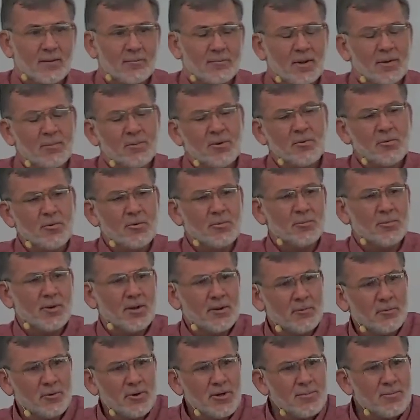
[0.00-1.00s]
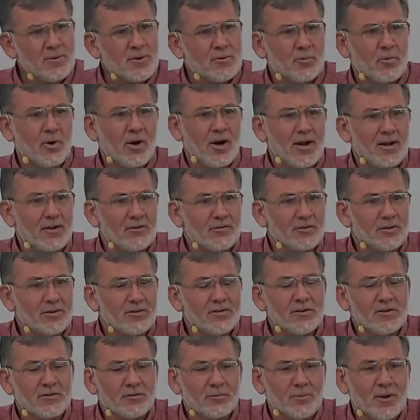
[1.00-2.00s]
Maybe we, may we be wise
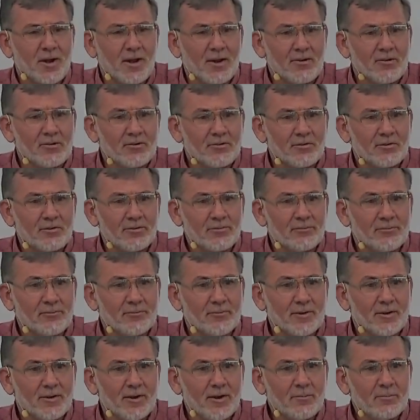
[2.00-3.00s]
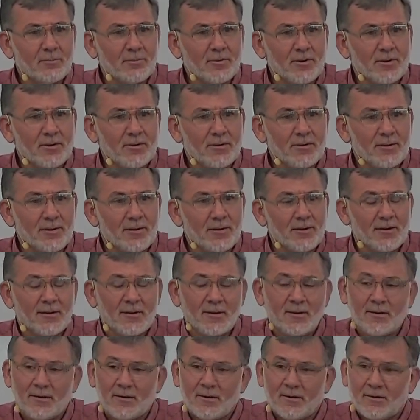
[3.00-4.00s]
in these matters, not be,
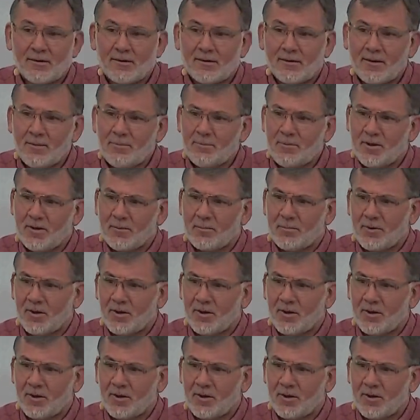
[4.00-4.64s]
not be at a